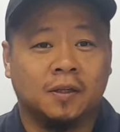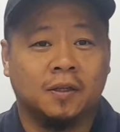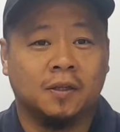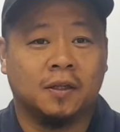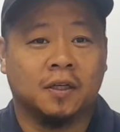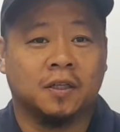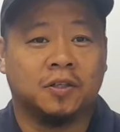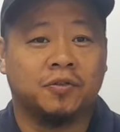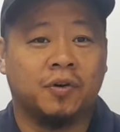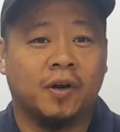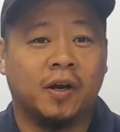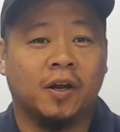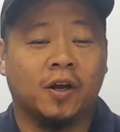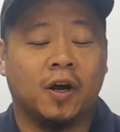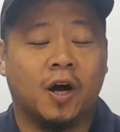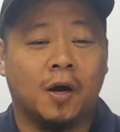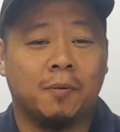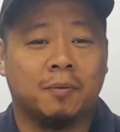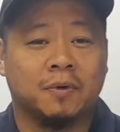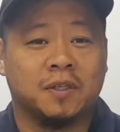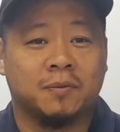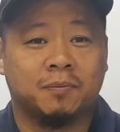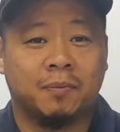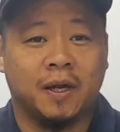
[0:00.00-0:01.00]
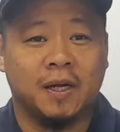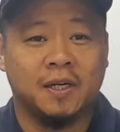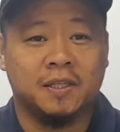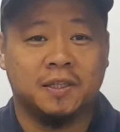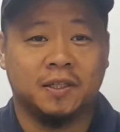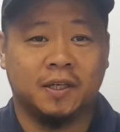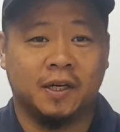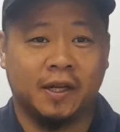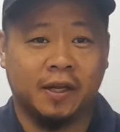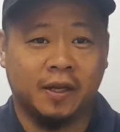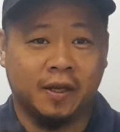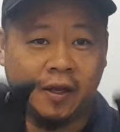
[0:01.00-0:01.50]
The trailing arm is
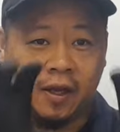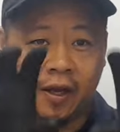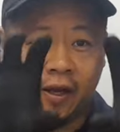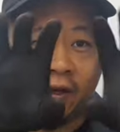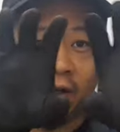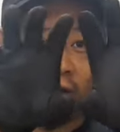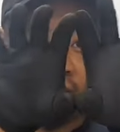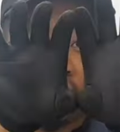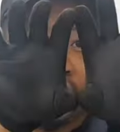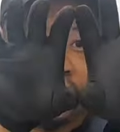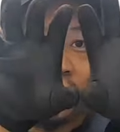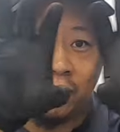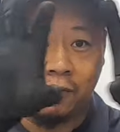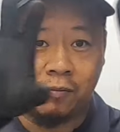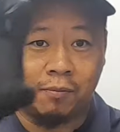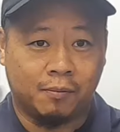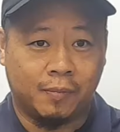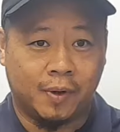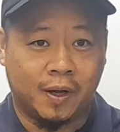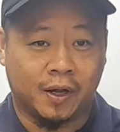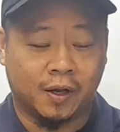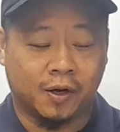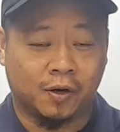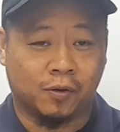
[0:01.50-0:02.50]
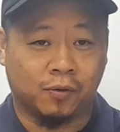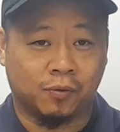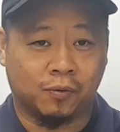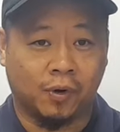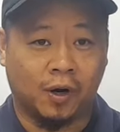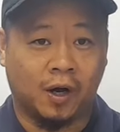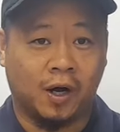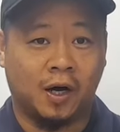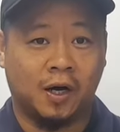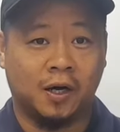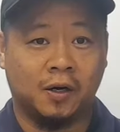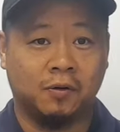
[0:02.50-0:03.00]
basically a long metal
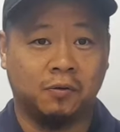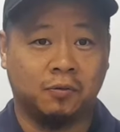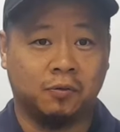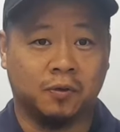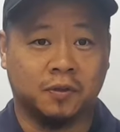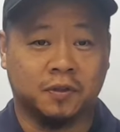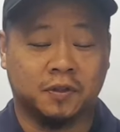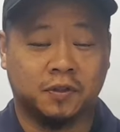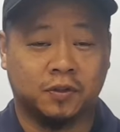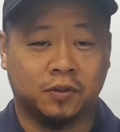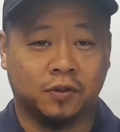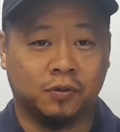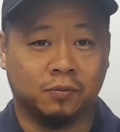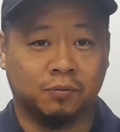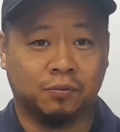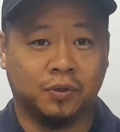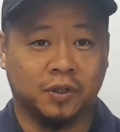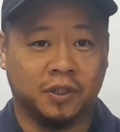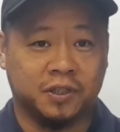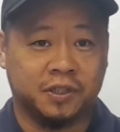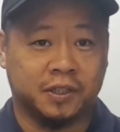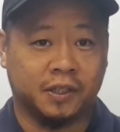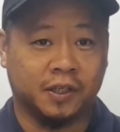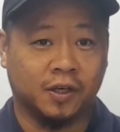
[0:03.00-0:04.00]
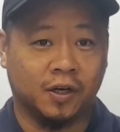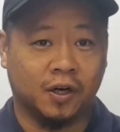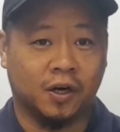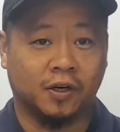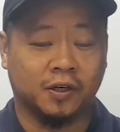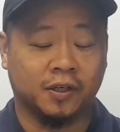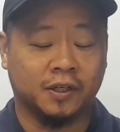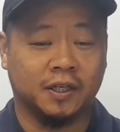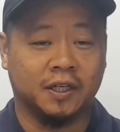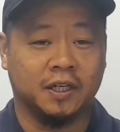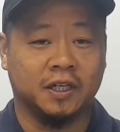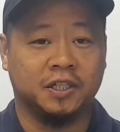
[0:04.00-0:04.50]
rod with two bushings
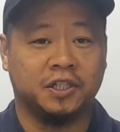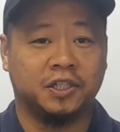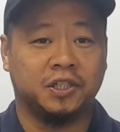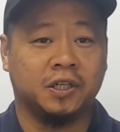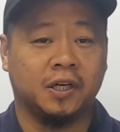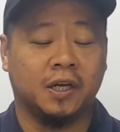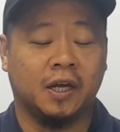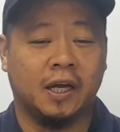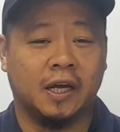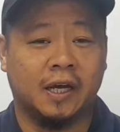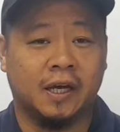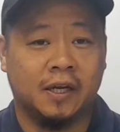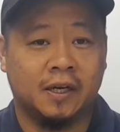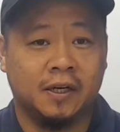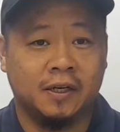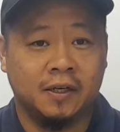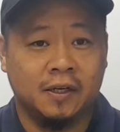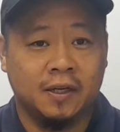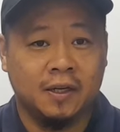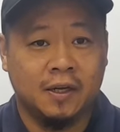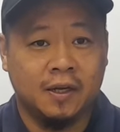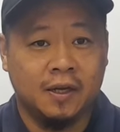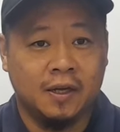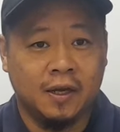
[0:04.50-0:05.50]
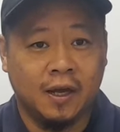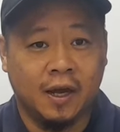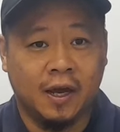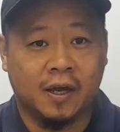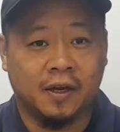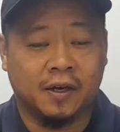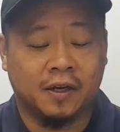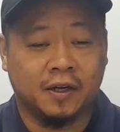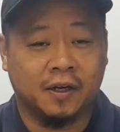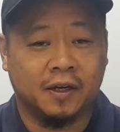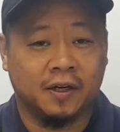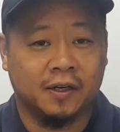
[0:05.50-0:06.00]
on each end,
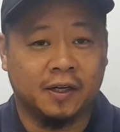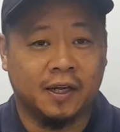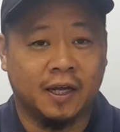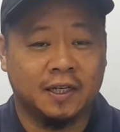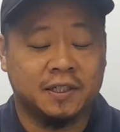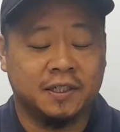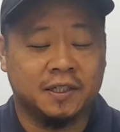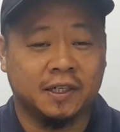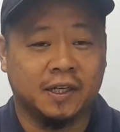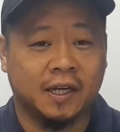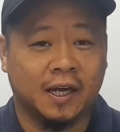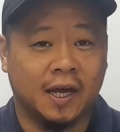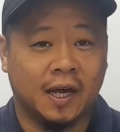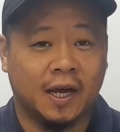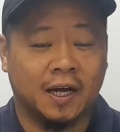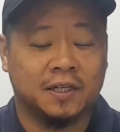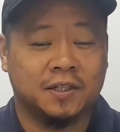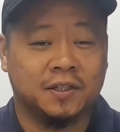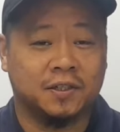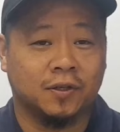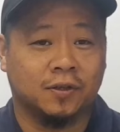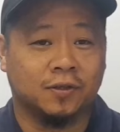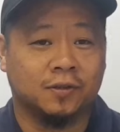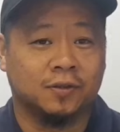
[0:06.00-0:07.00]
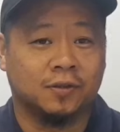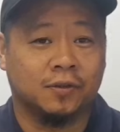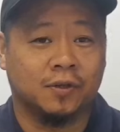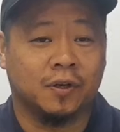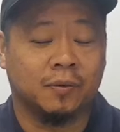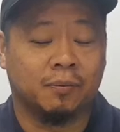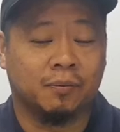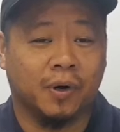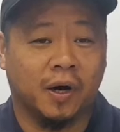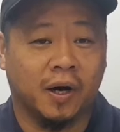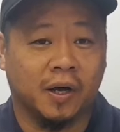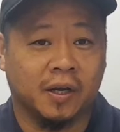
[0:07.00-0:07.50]
and it connects the axle to the
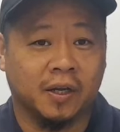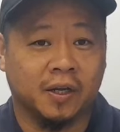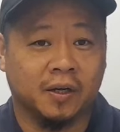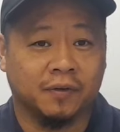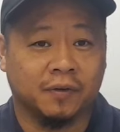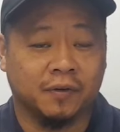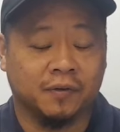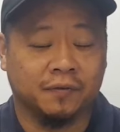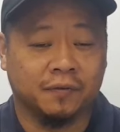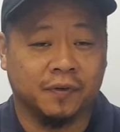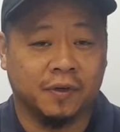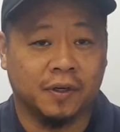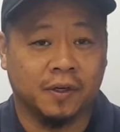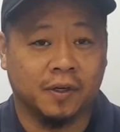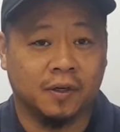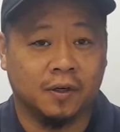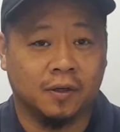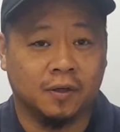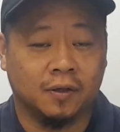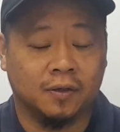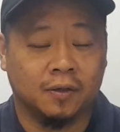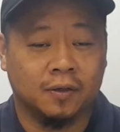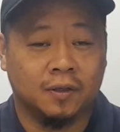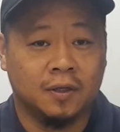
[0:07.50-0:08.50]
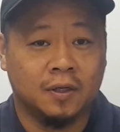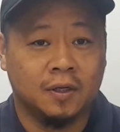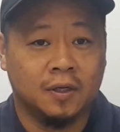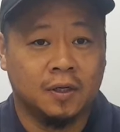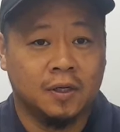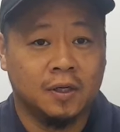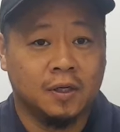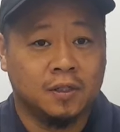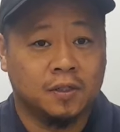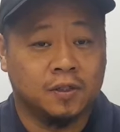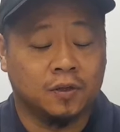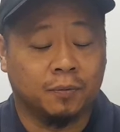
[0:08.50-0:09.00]
body of the vehicle.
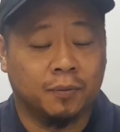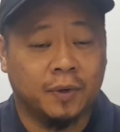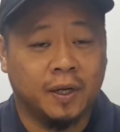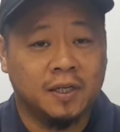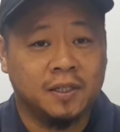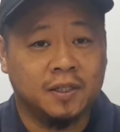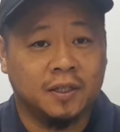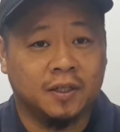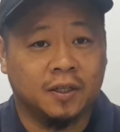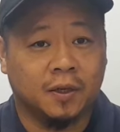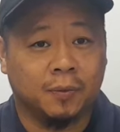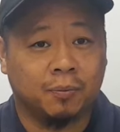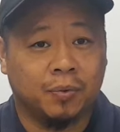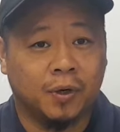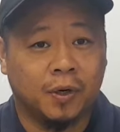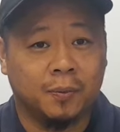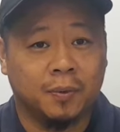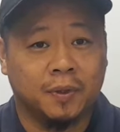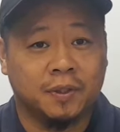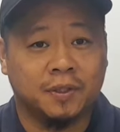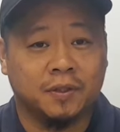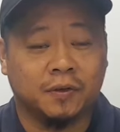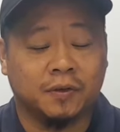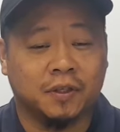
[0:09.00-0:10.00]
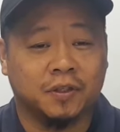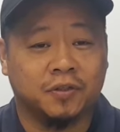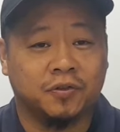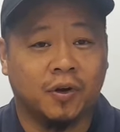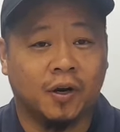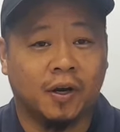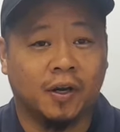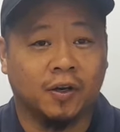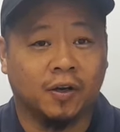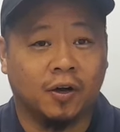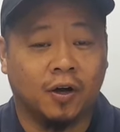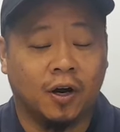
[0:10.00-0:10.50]
So basically, the purpose of the
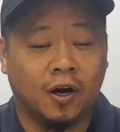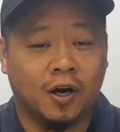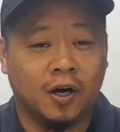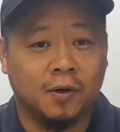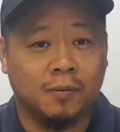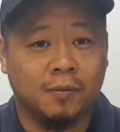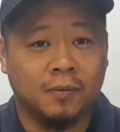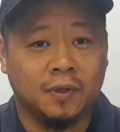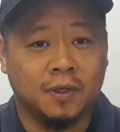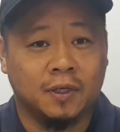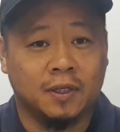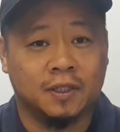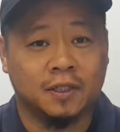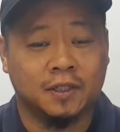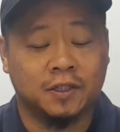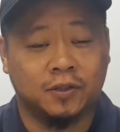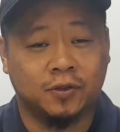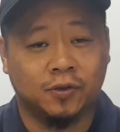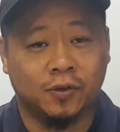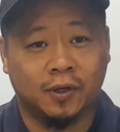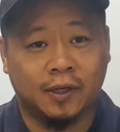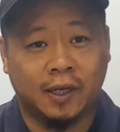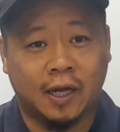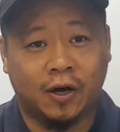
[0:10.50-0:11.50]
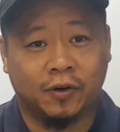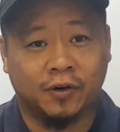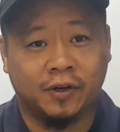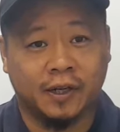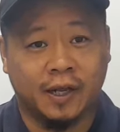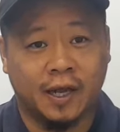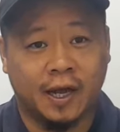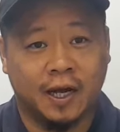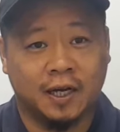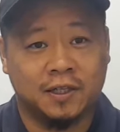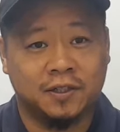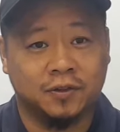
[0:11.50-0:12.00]
trailing arm is to allow the
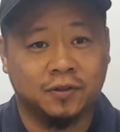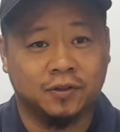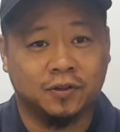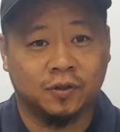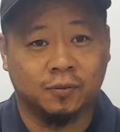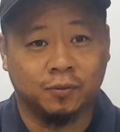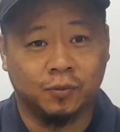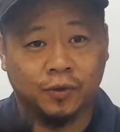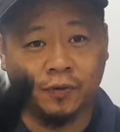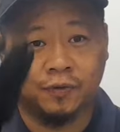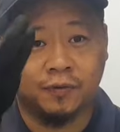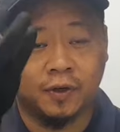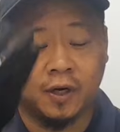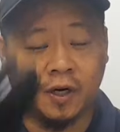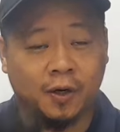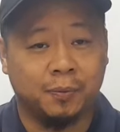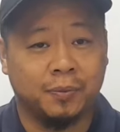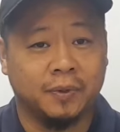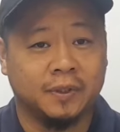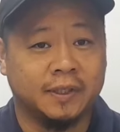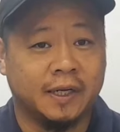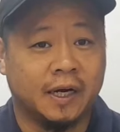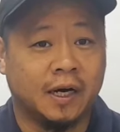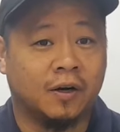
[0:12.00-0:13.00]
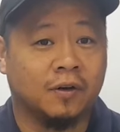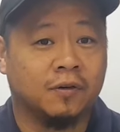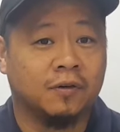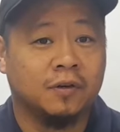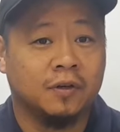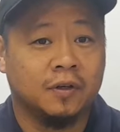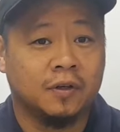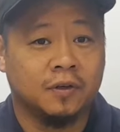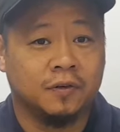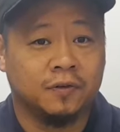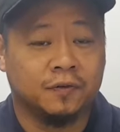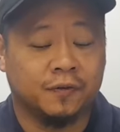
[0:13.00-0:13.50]
axle to move up and down
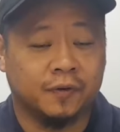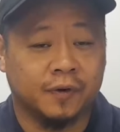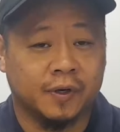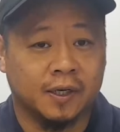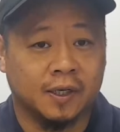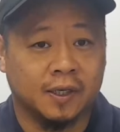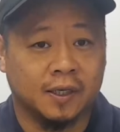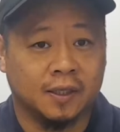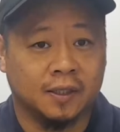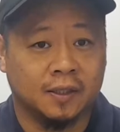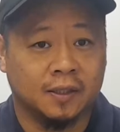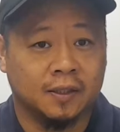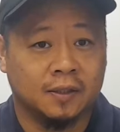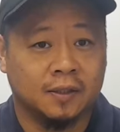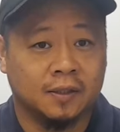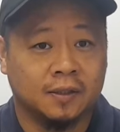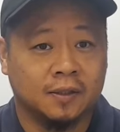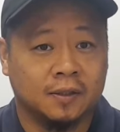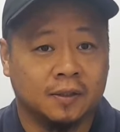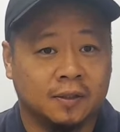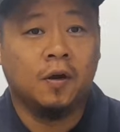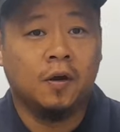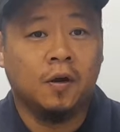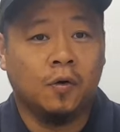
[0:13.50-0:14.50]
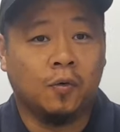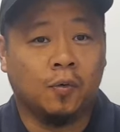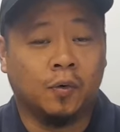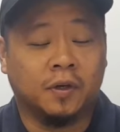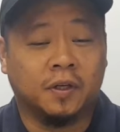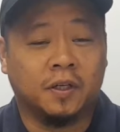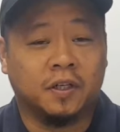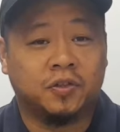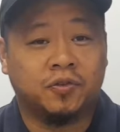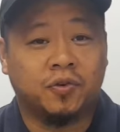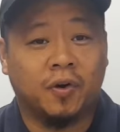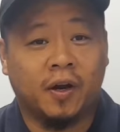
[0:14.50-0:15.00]
freely. When
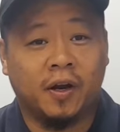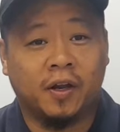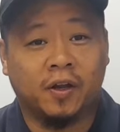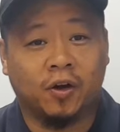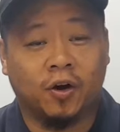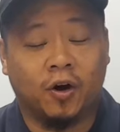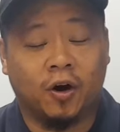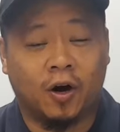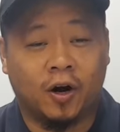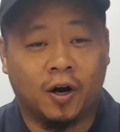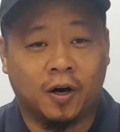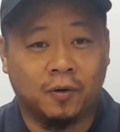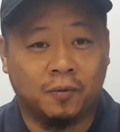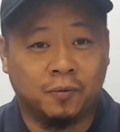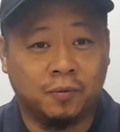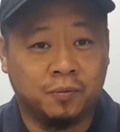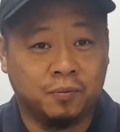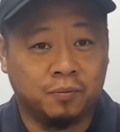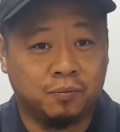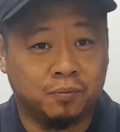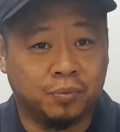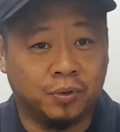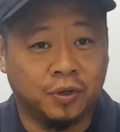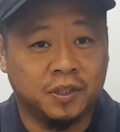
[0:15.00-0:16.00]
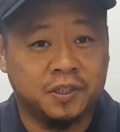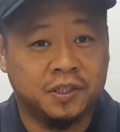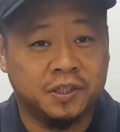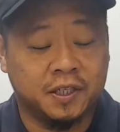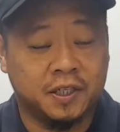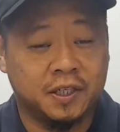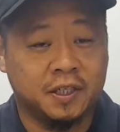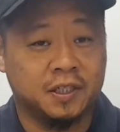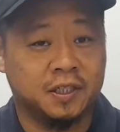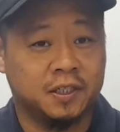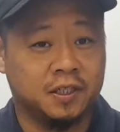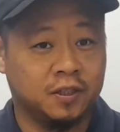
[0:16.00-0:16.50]
the trailing arm
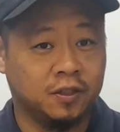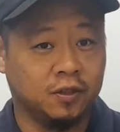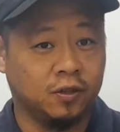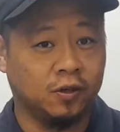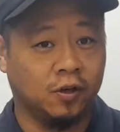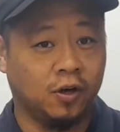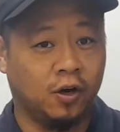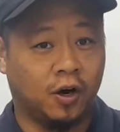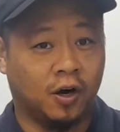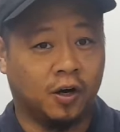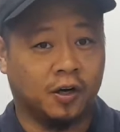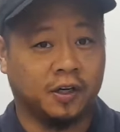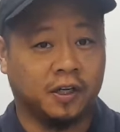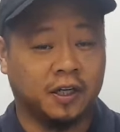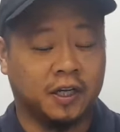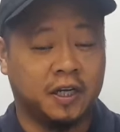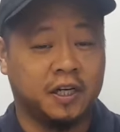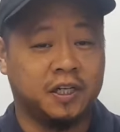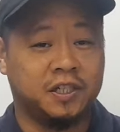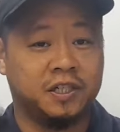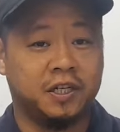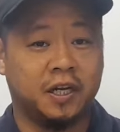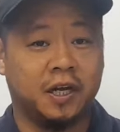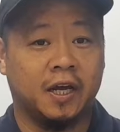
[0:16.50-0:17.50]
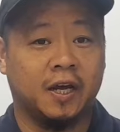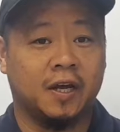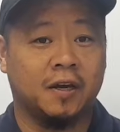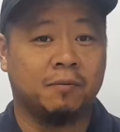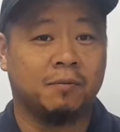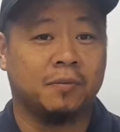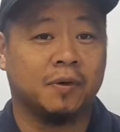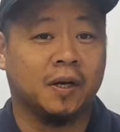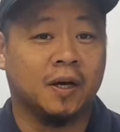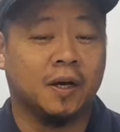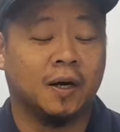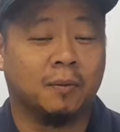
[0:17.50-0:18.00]
bushings on each end
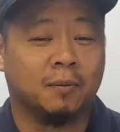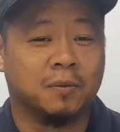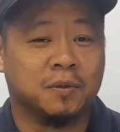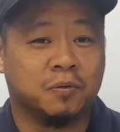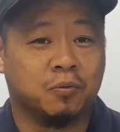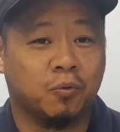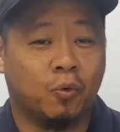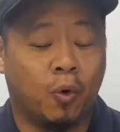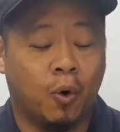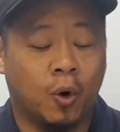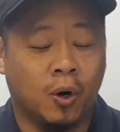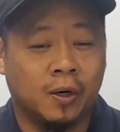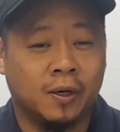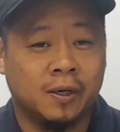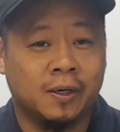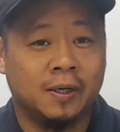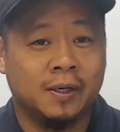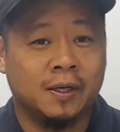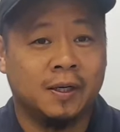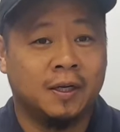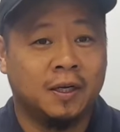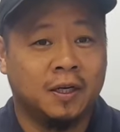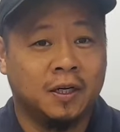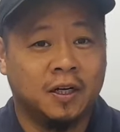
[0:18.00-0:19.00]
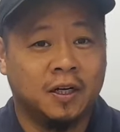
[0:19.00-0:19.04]
becomes worn,